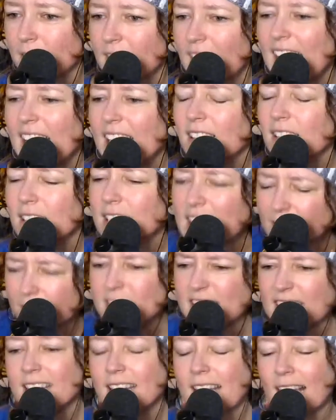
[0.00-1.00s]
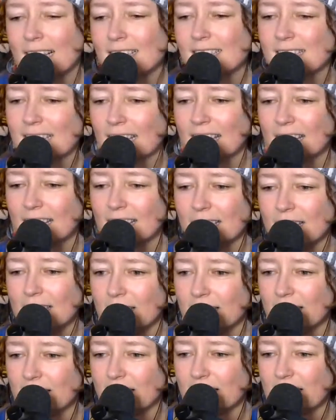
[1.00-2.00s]
He lived in that sin.
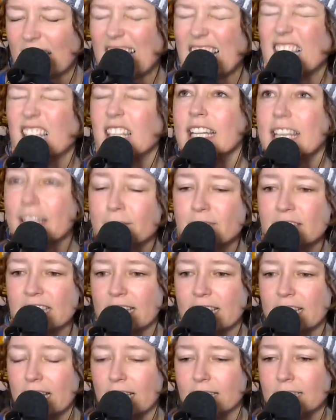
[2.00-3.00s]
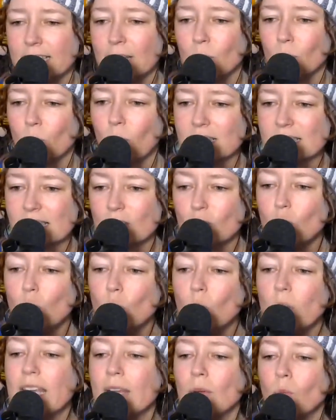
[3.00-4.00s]
He lived in it. It was
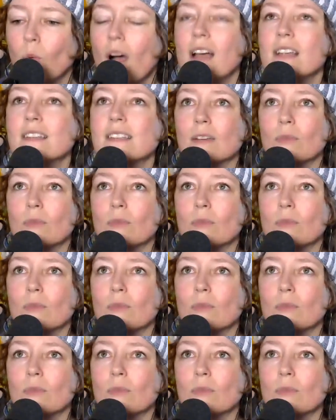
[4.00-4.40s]
who he was.